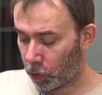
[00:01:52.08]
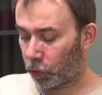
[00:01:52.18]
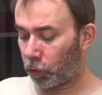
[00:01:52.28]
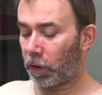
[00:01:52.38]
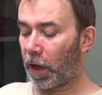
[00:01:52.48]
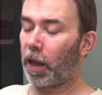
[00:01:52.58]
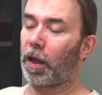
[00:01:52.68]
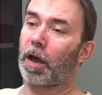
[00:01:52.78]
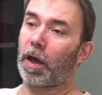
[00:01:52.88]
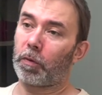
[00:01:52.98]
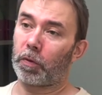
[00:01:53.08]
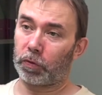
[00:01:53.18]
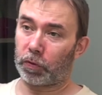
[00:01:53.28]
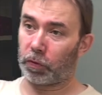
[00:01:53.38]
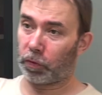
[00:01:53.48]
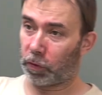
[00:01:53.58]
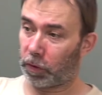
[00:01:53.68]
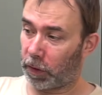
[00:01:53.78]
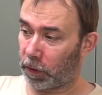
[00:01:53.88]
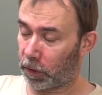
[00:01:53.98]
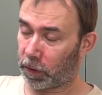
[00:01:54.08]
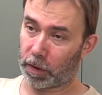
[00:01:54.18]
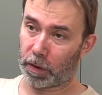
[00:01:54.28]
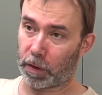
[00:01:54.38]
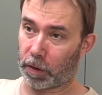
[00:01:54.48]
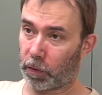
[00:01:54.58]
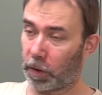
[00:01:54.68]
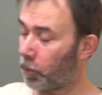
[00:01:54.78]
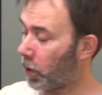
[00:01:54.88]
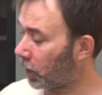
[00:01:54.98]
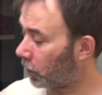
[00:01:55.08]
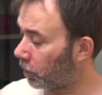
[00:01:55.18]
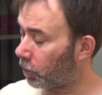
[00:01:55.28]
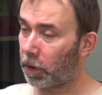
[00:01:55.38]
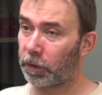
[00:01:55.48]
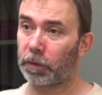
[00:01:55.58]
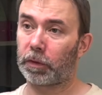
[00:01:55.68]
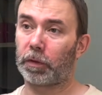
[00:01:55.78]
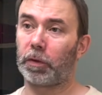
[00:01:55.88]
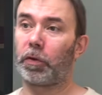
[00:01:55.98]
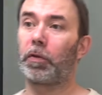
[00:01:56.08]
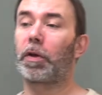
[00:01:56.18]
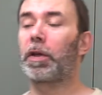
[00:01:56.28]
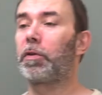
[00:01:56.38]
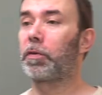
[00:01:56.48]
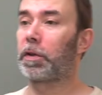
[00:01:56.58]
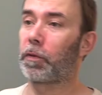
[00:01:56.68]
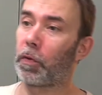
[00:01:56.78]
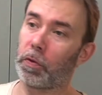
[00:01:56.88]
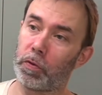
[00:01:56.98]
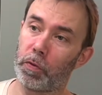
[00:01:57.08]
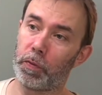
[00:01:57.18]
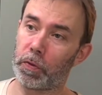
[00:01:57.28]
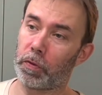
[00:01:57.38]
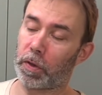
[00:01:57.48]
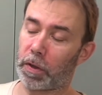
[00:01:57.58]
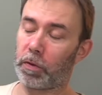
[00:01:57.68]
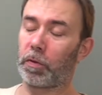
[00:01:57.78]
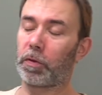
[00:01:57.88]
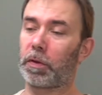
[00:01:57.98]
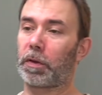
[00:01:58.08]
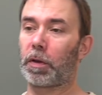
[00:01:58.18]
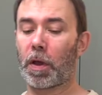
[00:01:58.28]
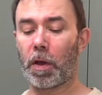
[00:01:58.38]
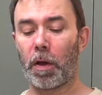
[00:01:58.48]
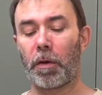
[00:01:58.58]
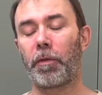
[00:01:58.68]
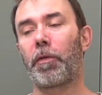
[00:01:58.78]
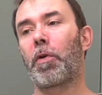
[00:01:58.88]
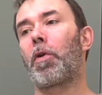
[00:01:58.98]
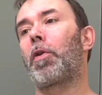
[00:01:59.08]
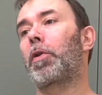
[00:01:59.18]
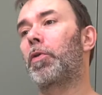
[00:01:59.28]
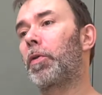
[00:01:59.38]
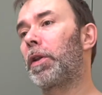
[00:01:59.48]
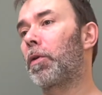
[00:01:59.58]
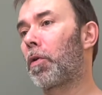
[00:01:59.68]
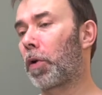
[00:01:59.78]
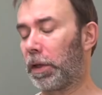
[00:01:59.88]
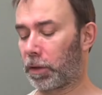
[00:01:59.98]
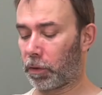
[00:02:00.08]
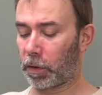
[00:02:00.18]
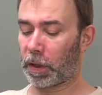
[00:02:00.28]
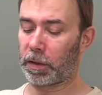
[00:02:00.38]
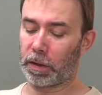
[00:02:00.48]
Today I won't use this green part, but you can use it for soups, you can use it for green oils, you can